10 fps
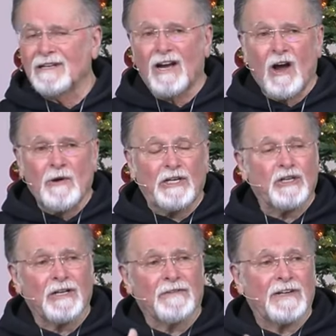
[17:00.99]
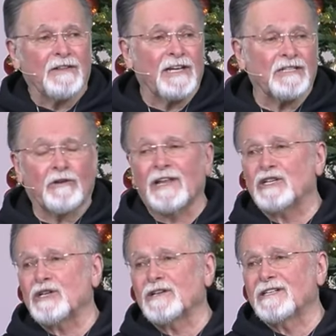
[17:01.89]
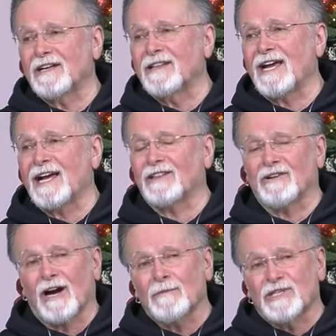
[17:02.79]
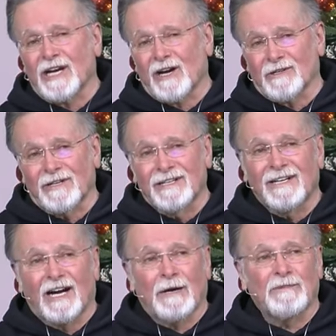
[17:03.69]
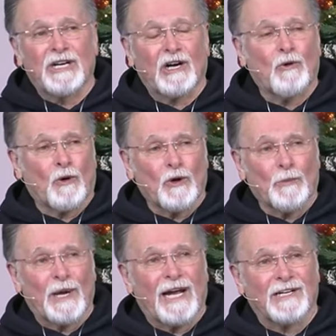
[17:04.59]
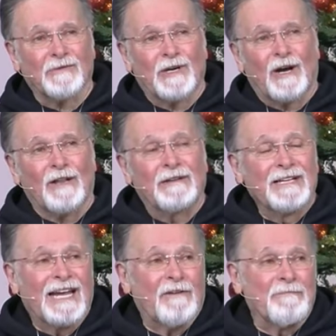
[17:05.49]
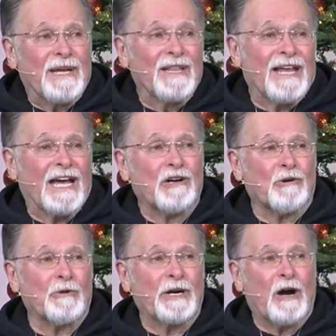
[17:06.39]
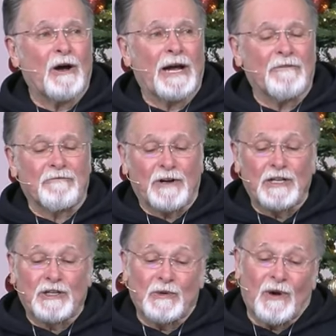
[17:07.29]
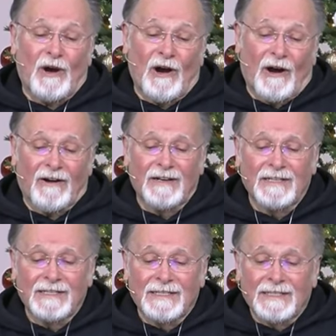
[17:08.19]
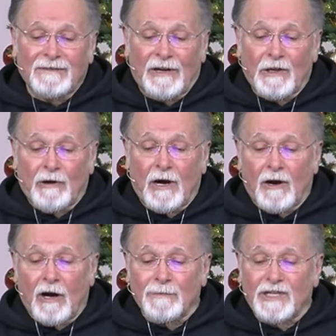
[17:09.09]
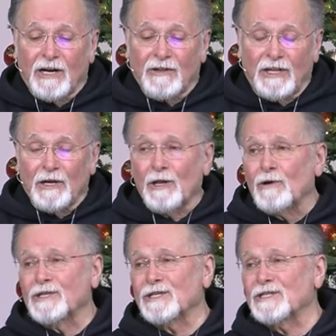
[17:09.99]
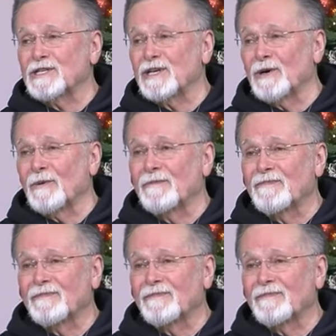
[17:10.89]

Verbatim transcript: Oh, he should have done this and they should have done that. They're armchair, armchair quarterbacks. We all have been that, or we all have friends who are. Well, there are armchair theologians too.